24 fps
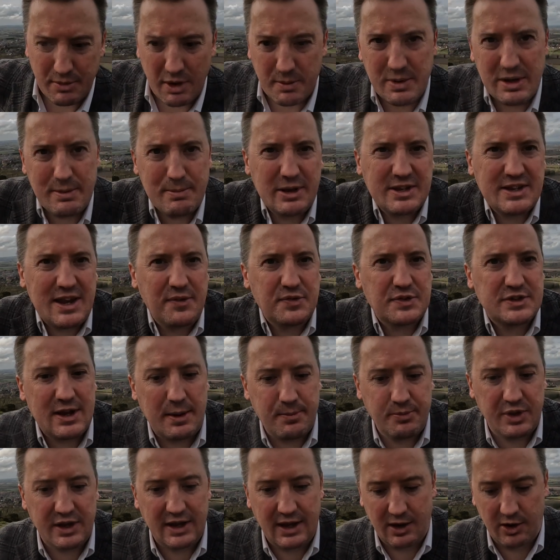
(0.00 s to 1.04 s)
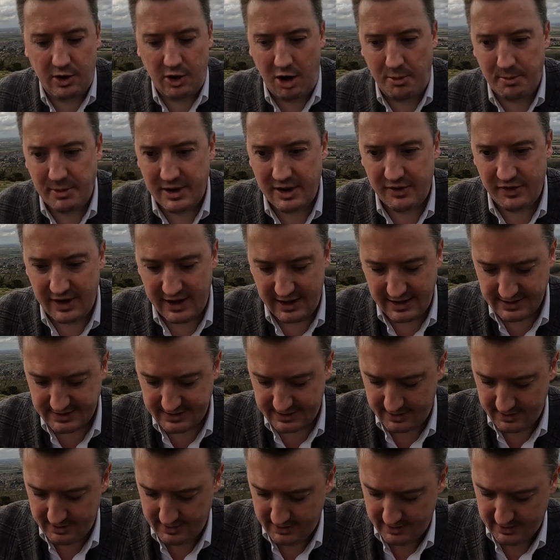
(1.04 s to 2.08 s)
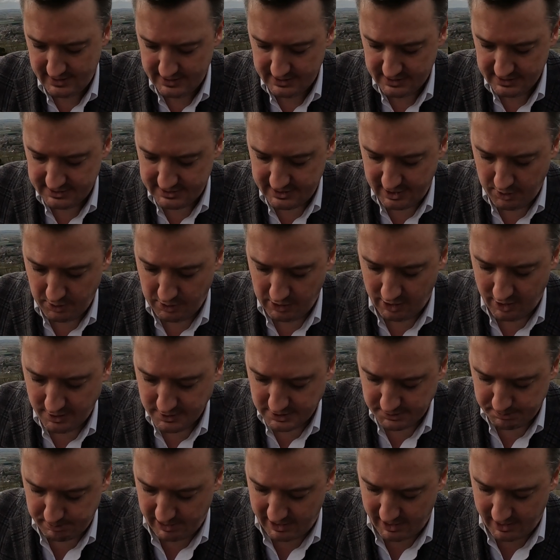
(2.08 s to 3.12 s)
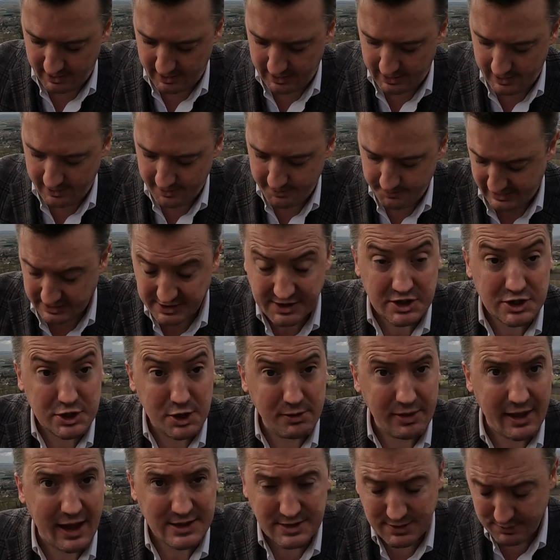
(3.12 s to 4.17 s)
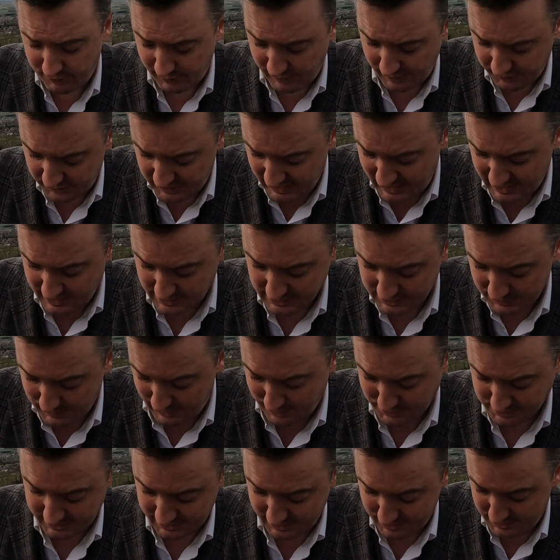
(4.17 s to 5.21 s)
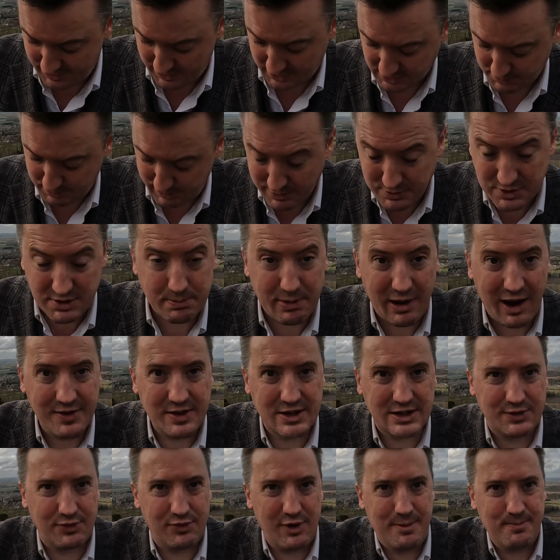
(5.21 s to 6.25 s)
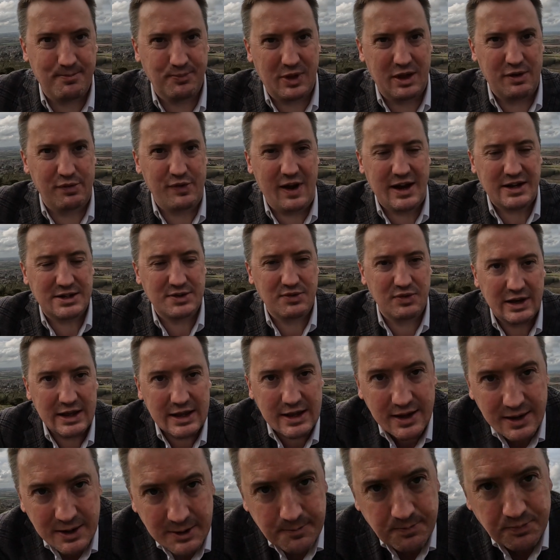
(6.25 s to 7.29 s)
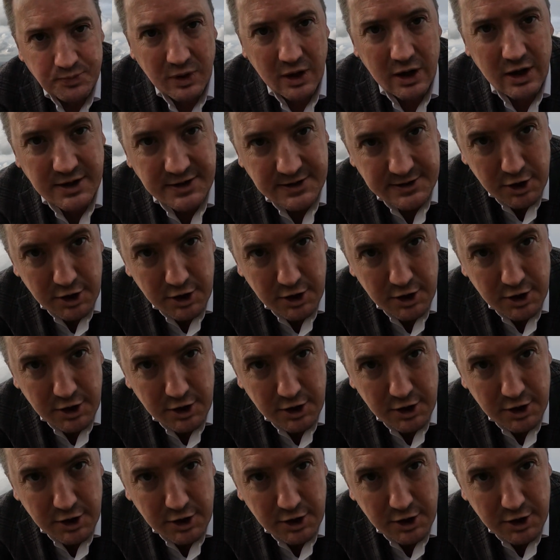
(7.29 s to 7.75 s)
mean, it must have something in common if it is so close by. And it's a 2015 as well, so, you know, to be able to buy this from effectively a